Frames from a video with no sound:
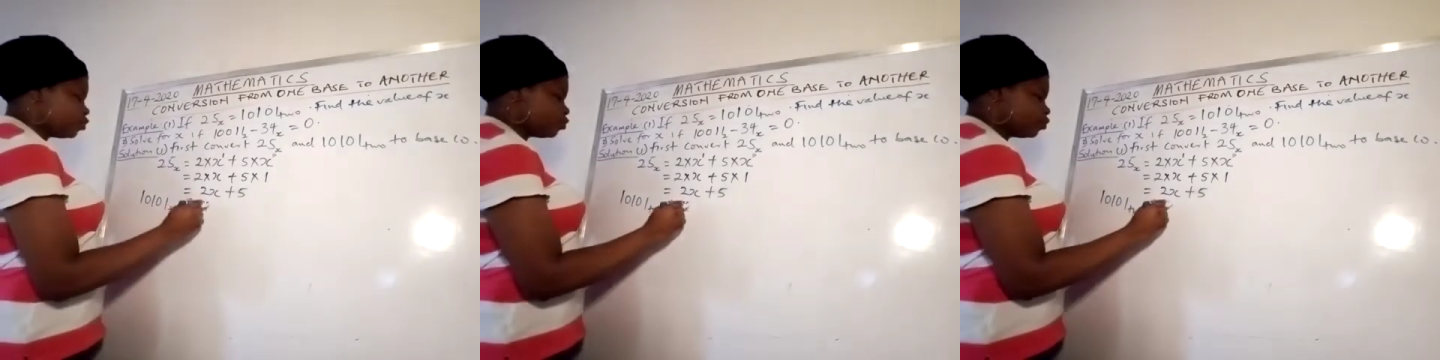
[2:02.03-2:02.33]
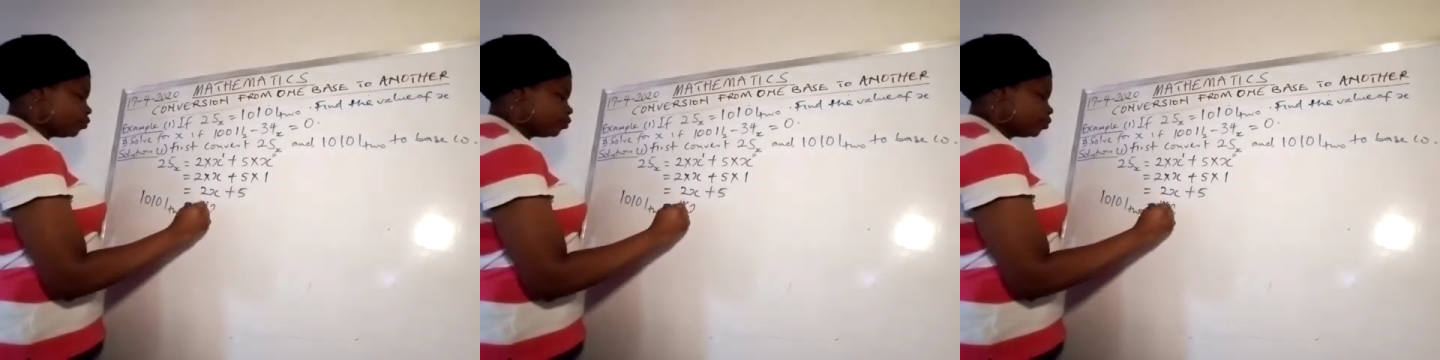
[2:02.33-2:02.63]

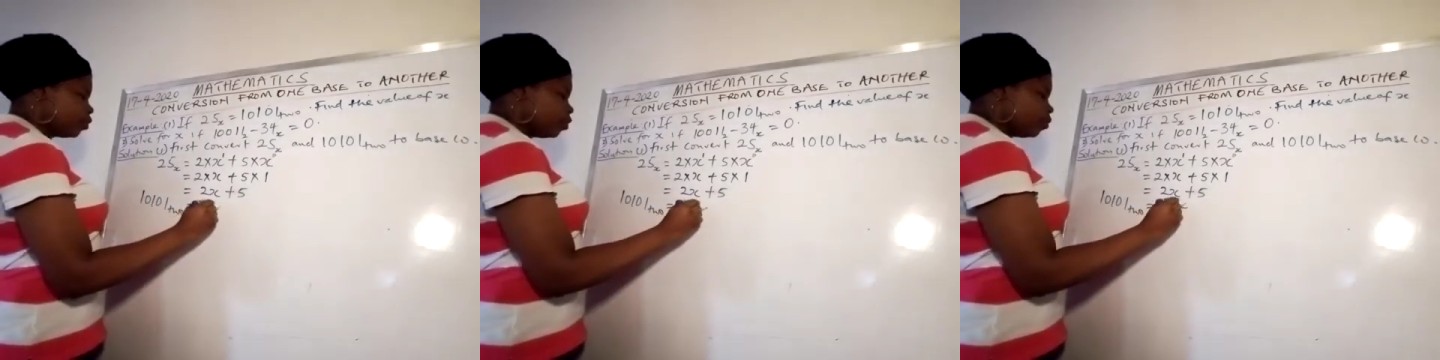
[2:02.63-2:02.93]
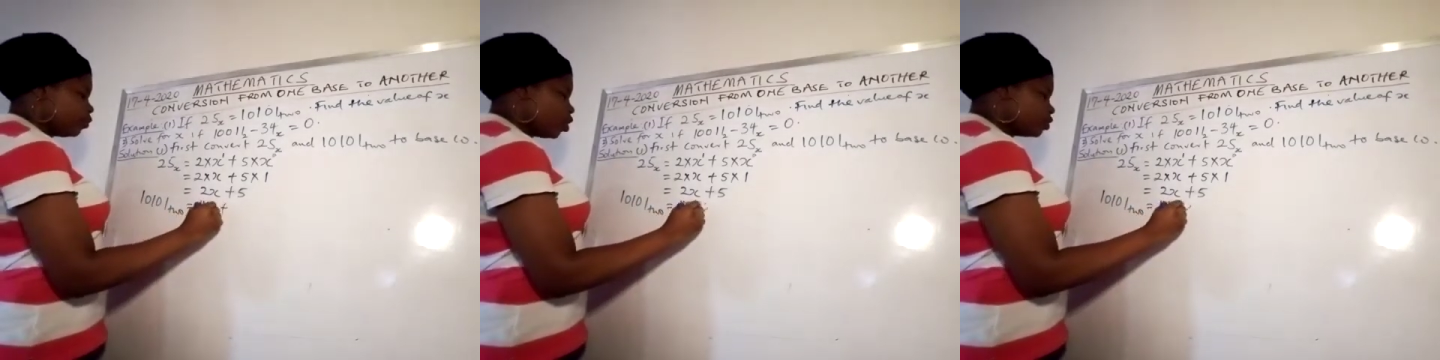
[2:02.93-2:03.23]
2
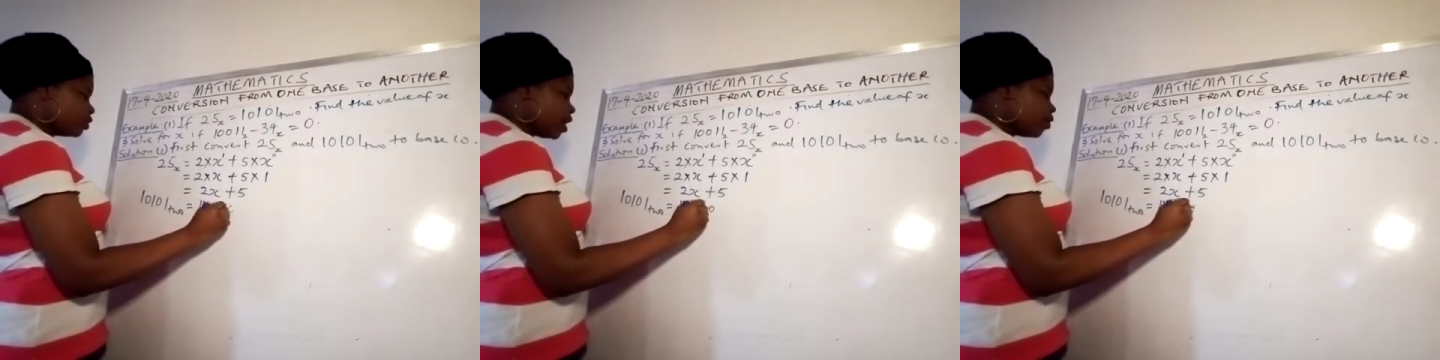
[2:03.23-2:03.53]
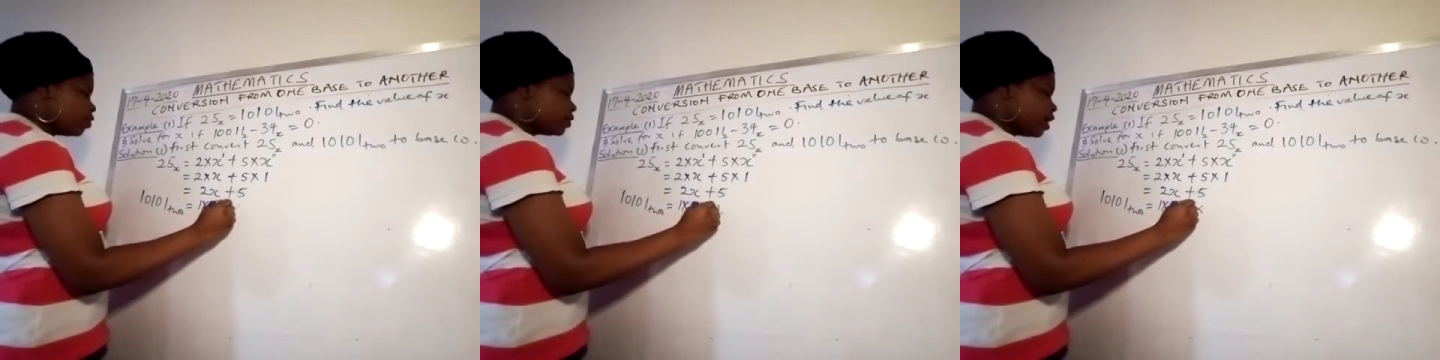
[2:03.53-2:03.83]
plus
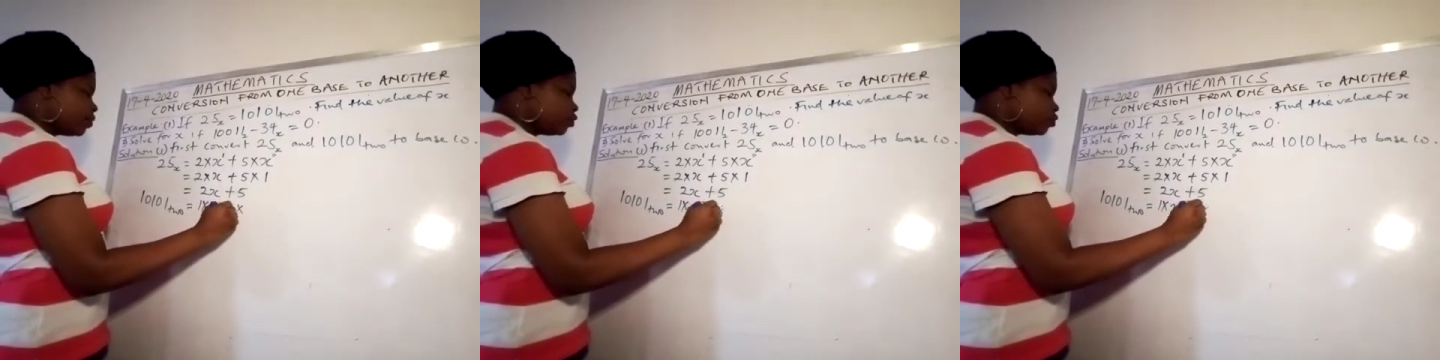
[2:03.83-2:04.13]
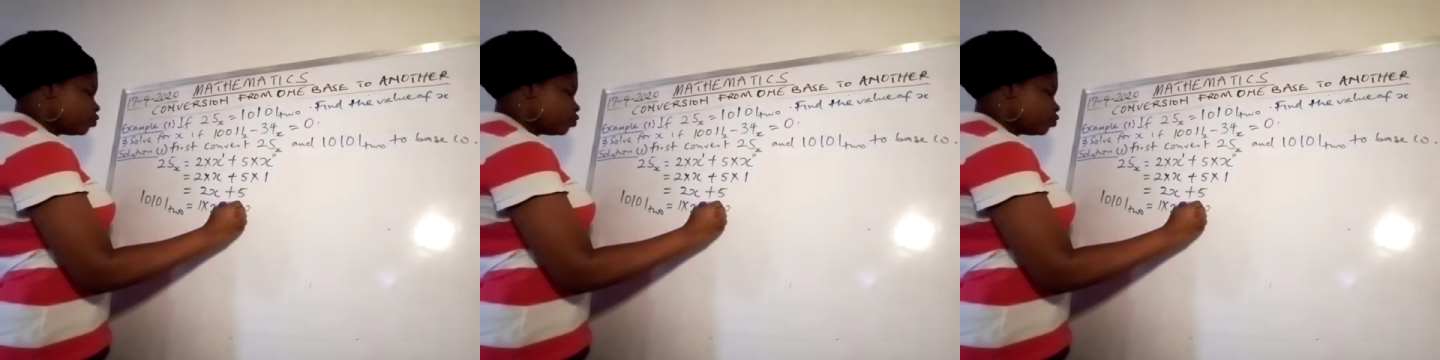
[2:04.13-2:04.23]
0 times